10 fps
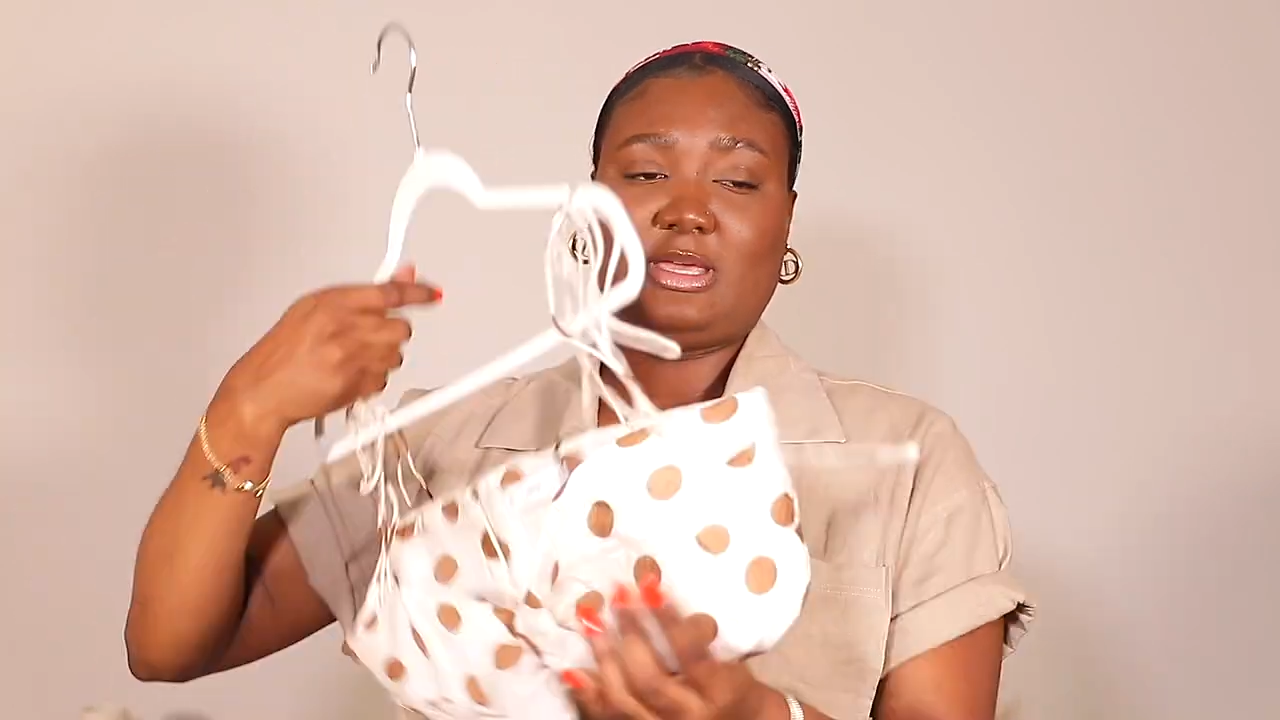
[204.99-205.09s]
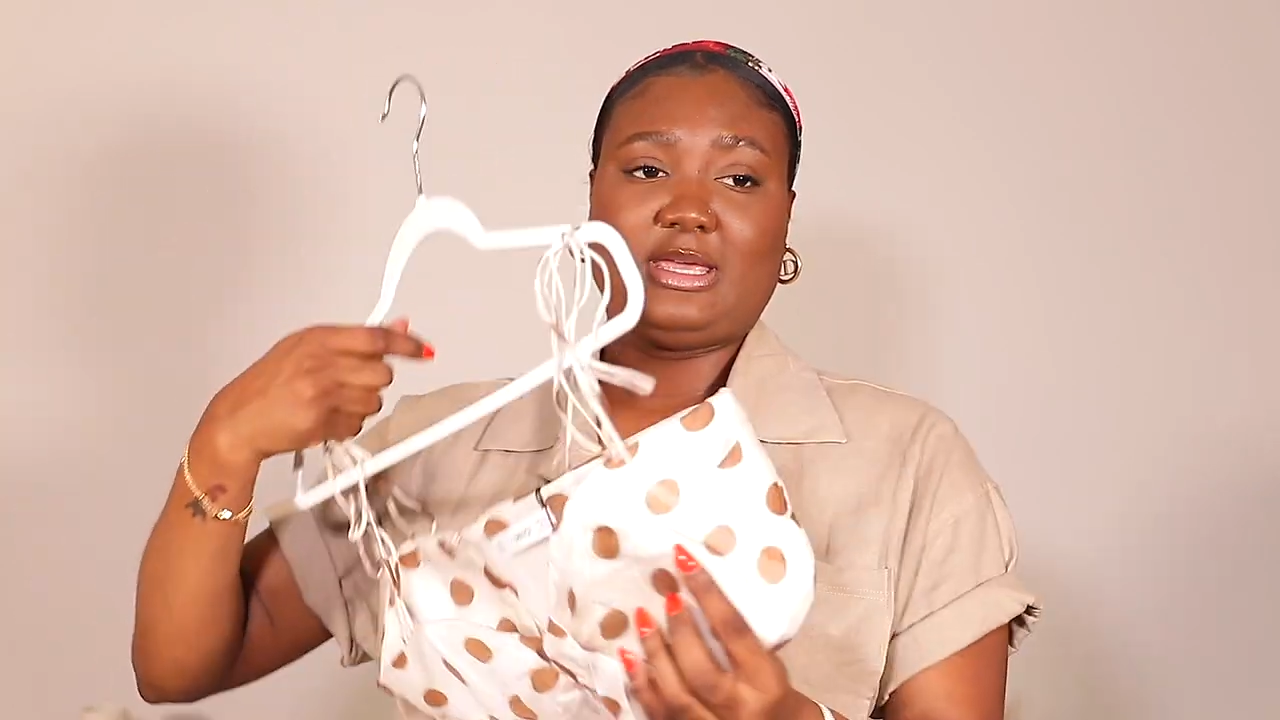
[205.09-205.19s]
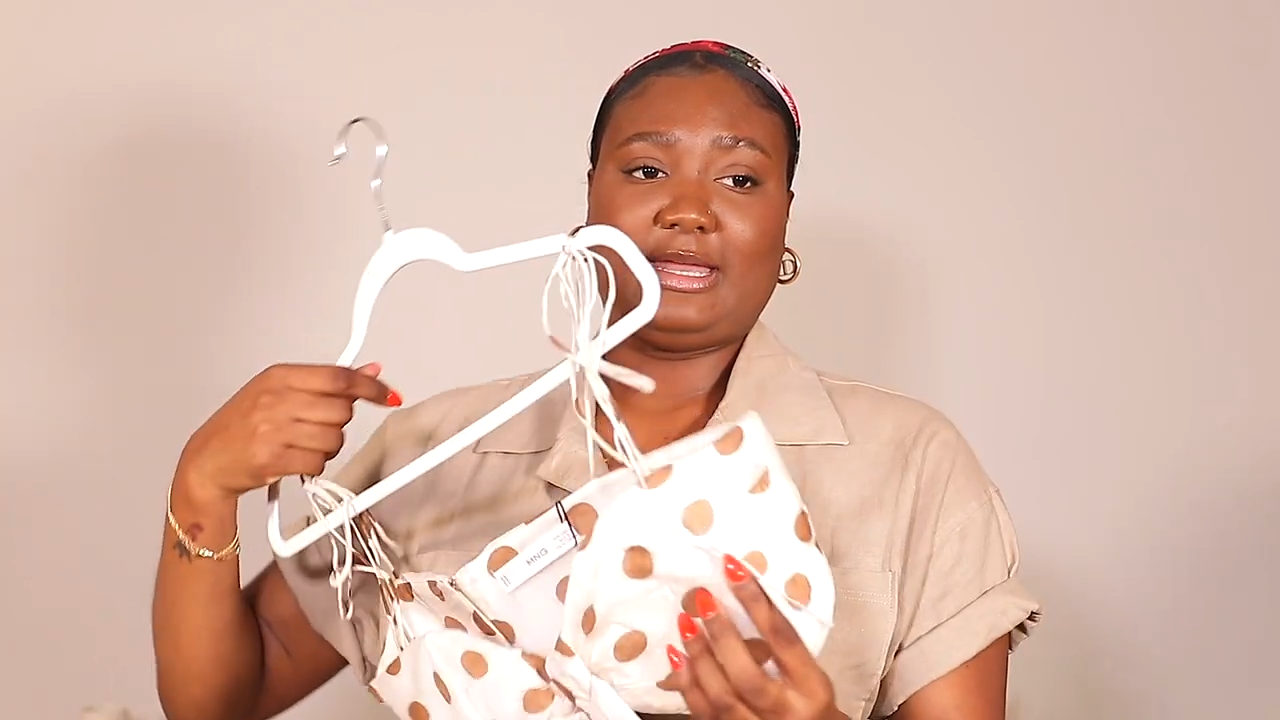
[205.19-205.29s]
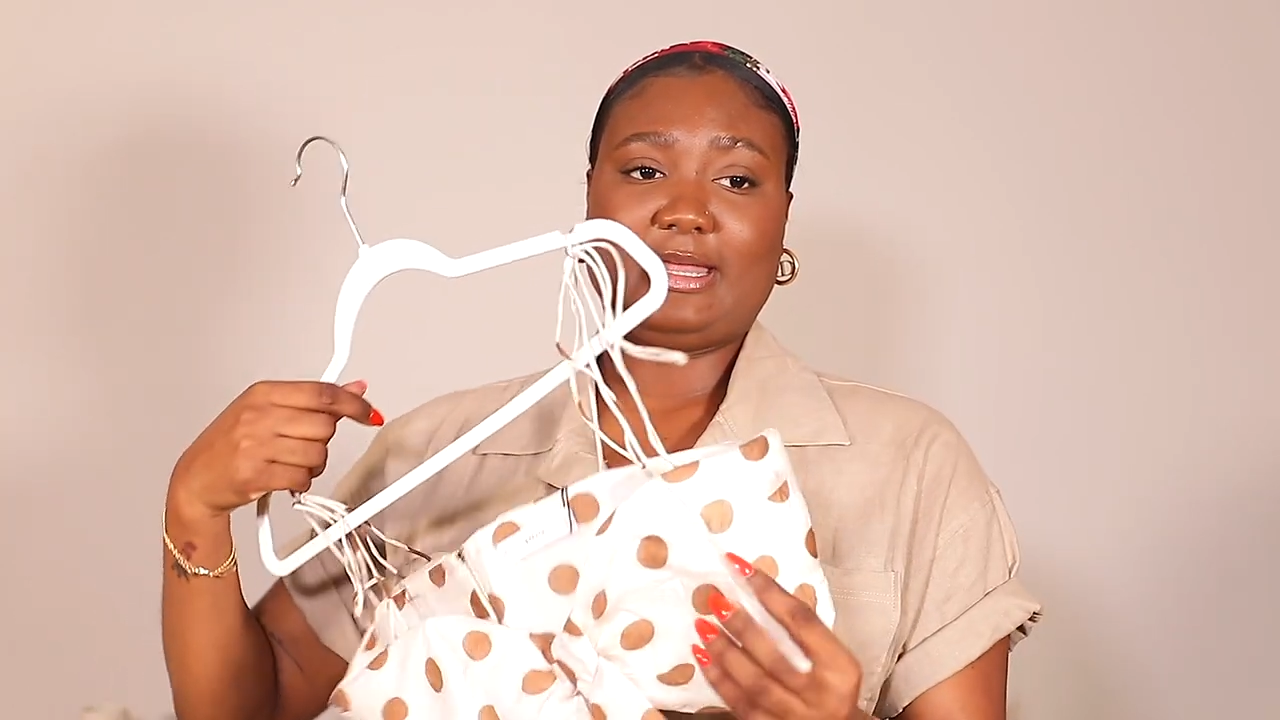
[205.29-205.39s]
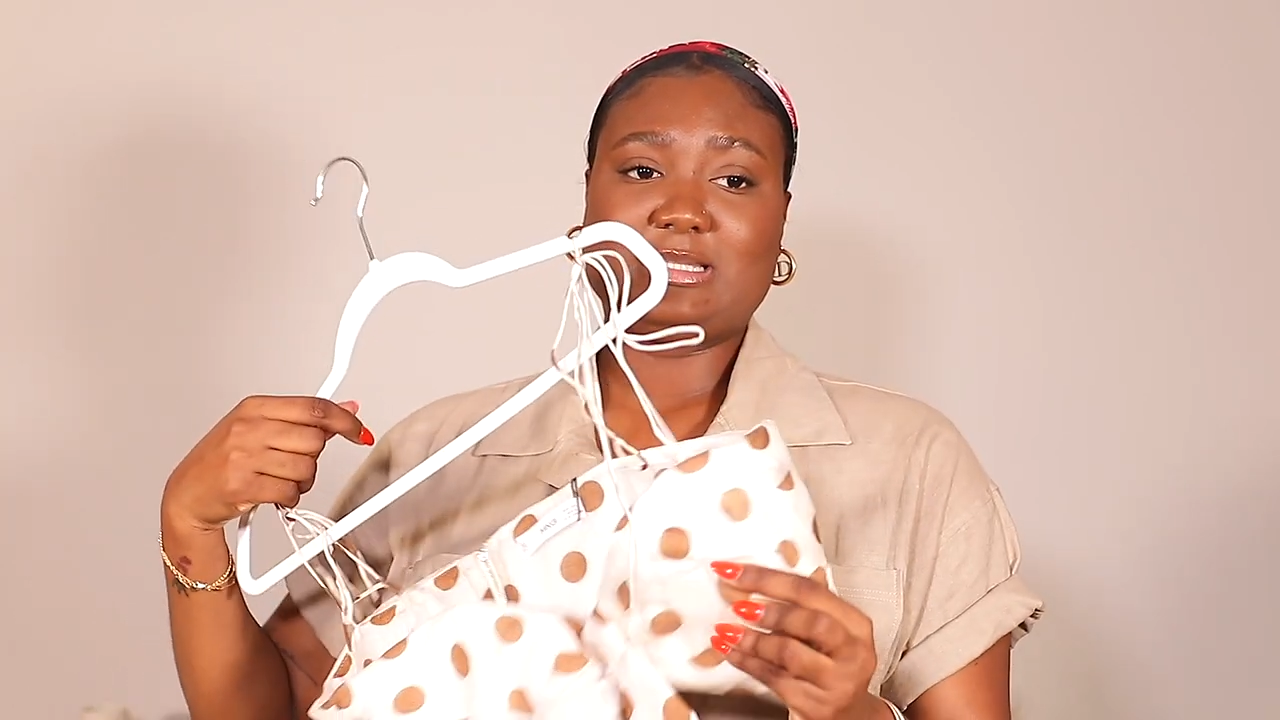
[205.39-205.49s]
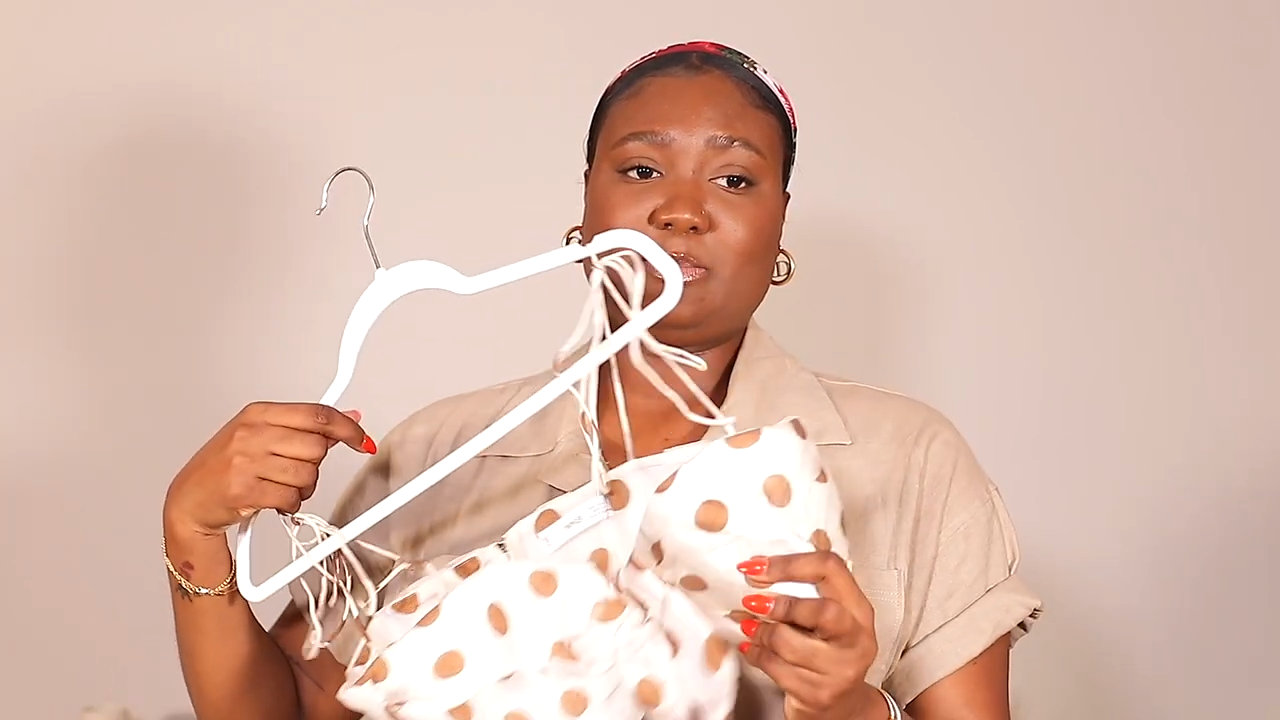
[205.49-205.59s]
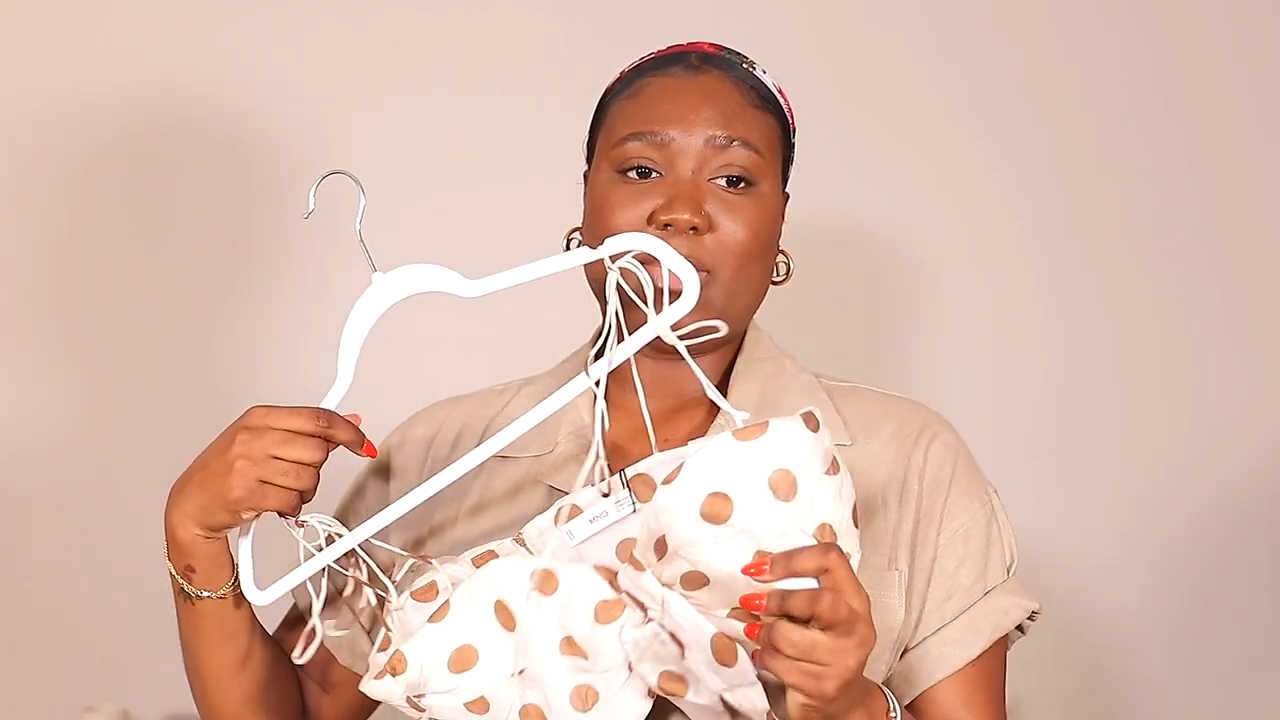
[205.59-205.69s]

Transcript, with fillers: It is